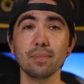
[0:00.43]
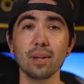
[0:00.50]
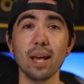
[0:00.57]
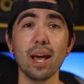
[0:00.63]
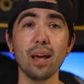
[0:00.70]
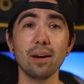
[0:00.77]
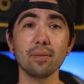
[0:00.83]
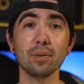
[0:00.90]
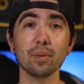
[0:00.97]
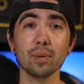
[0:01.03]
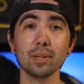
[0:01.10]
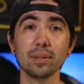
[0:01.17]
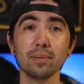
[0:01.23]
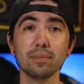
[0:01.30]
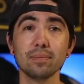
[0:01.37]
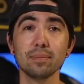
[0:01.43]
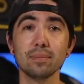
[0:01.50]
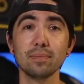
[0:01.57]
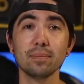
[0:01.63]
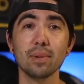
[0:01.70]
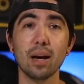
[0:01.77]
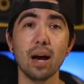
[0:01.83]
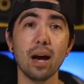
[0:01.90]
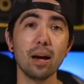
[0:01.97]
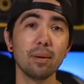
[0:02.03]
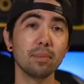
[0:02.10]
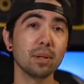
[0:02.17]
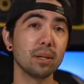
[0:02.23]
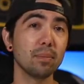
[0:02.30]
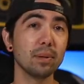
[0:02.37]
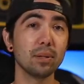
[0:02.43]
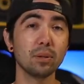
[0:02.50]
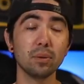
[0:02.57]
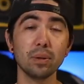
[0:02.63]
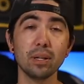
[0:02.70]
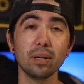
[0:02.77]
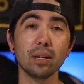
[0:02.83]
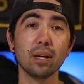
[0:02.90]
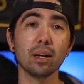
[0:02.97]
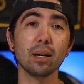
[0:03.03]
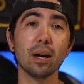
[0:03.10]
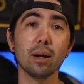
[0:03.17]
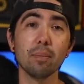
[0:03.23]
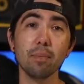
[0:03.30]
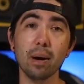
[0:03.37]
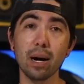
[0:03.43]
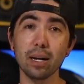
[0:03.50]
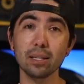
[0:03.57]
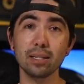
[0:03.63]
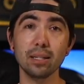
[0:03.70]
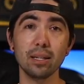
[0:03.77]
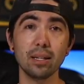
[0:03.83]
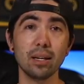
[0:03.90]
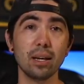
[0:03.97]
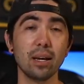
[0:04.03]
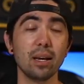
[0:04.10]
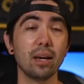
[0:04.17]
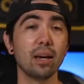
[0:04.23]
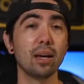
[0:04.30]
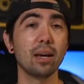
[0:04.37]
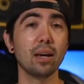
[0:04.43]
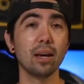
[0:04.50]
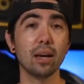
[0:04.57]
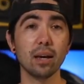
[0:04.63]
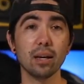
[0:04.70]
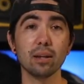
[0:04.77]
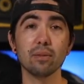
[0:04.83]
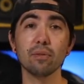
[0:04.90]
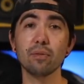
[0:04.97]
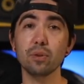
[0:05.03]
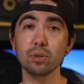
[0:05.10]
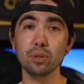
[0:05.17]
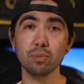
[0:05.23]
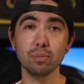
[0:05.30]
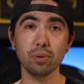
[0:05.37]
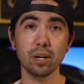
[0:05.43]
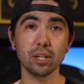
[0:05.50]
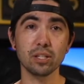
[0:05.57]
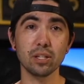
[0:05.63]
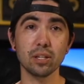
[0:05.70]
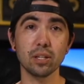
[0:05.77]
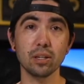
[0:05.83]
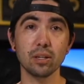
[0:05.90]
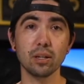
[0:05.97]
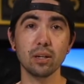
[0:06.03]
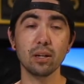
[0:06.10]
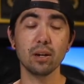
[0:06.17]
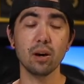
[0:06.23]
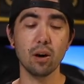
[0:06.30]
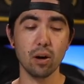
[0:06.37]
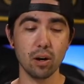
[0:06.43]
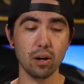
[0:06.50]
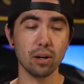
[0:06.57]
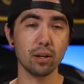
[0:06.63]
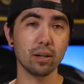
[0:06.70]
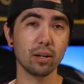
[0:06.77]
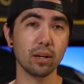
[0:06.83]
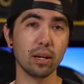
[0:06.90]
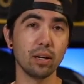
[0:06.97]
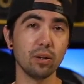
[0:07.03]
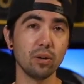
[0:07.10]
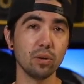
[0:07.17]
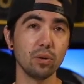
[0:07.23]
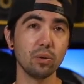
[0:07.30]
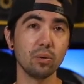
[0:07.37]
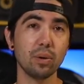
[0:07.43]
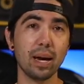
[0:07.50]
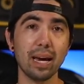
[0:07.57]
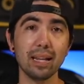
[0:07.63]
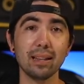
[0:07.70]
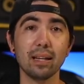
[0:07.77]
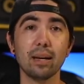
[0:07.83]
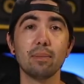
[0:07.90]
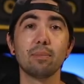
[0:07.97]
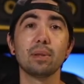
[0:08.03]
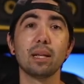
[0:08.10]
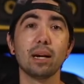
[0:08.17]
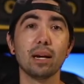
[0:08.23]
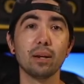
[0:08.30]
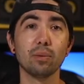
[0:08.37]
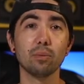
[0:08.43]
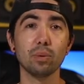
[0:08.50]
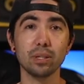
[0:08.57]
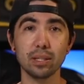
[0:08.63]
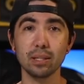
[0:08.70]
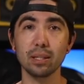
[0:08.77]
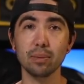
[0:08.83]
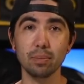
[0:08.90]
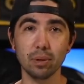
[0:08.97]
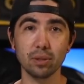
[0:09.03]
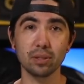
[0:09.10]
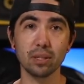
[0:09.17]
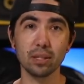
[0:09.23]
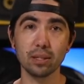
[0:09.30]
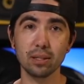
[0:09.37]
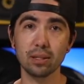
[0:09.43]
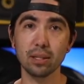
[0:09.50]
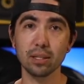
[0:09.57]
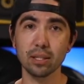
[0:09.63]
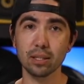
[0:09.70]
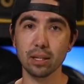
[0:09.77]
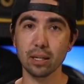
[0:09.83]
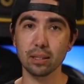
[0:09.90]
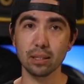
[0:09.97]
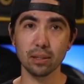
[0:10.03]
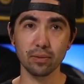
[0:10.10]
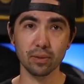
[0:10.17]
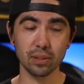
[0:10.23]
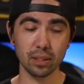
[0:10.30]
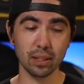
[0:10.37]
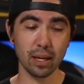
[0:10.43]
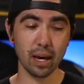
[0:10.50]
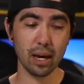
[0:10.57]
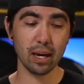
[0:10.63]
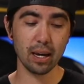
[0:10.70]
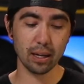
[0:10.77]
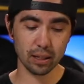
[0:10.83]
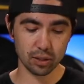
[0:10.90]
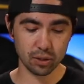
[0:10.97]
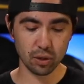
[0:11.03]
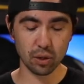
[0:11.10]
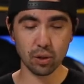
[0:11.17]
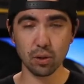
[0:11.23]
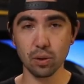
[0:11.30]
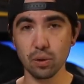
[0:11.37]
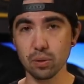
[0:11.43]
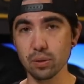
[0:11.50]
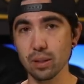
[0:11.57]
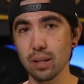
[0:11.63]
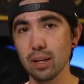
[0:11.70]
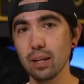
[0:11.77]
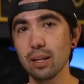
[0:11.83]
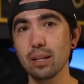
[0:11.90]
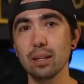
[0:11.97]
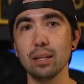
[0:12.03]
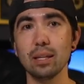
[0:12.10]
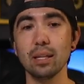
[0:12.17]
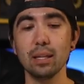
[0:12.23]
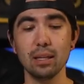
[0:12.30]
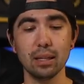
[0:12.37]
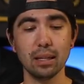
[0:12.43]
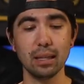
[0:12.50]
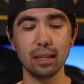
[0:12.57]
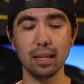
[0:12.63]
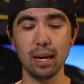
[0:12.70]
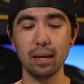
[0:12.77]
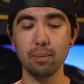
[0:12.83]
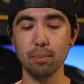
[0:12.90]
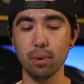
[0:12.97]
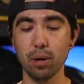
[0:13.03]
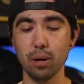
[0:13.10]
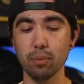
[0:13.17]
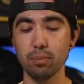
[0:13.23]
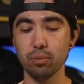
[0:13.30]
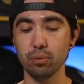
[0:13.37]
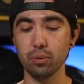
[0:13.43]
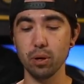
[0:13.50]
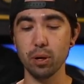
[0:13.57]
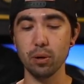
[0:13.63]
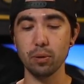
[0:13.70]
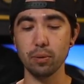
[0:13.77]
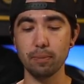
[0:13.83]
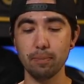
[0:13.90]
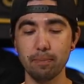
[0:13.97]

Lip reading: Hey everyone, I am going to be doing an unboxing and first impression on a new headlamp that I recently purchased. It just got delivered today and it's called the Lightbar PRO.